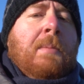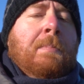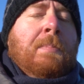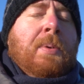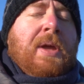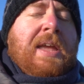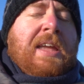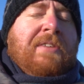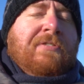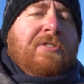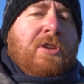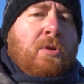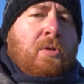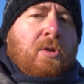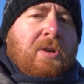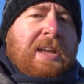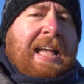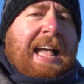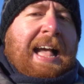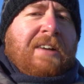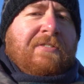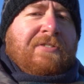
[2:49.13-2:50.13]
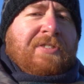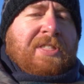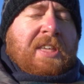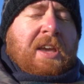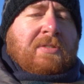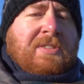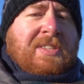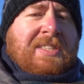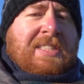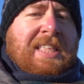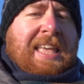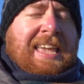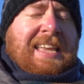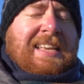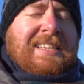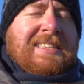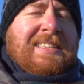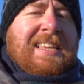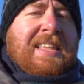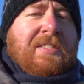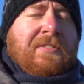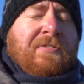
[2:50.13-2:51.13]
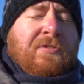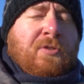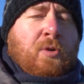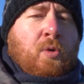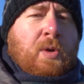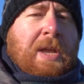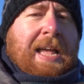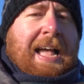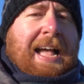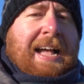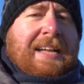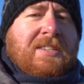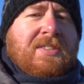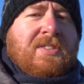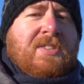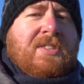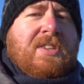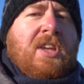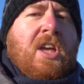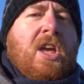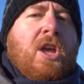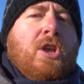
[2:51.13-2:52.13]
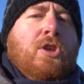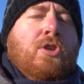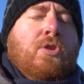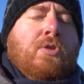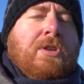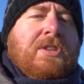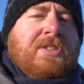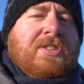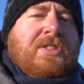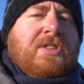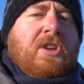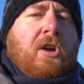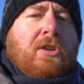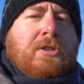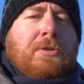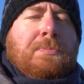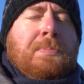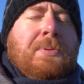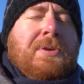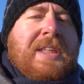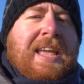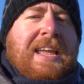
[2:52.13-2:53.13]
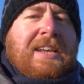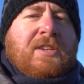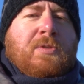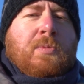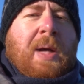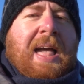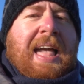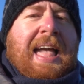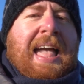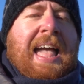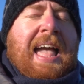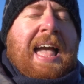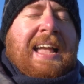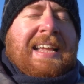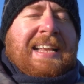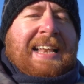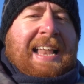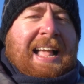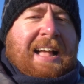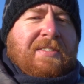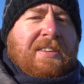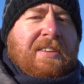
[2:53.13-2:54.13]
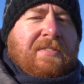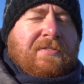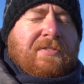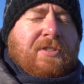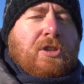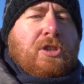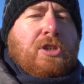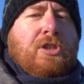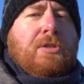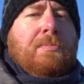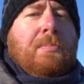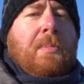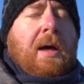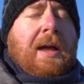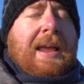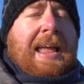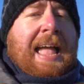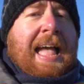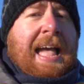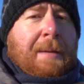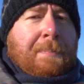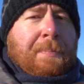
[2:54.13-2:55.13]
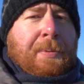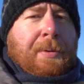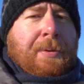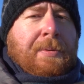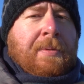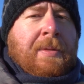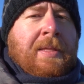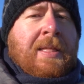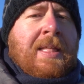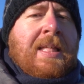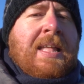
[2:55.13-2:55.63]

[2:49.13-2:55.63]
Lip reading: But if you look out for those things in the forecast, you can start to predict where a cloud inversion might happen.